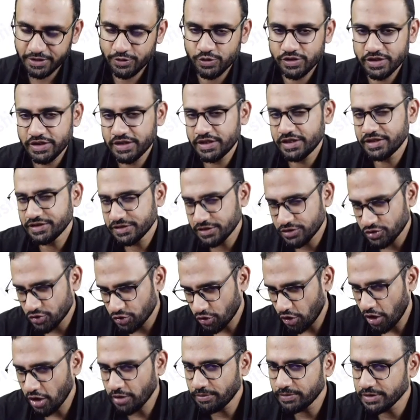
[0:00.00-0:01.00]
You see, there is a
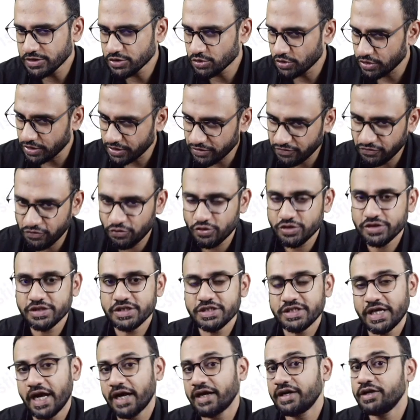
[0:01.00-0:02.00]
strong muscular
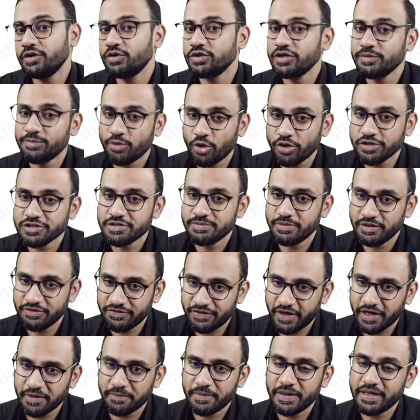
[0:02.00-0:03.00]
forces acting on the proximal
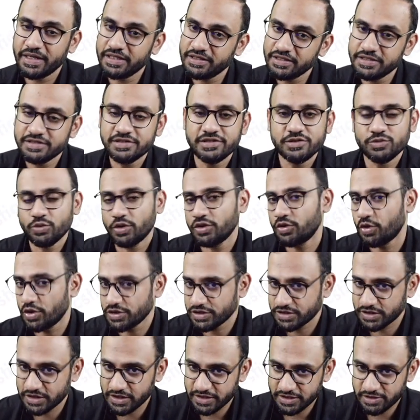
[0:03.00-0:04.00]
fragment, and this is what
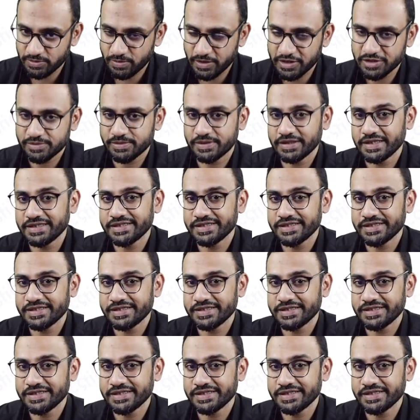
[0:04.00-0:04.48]
causes the displacement.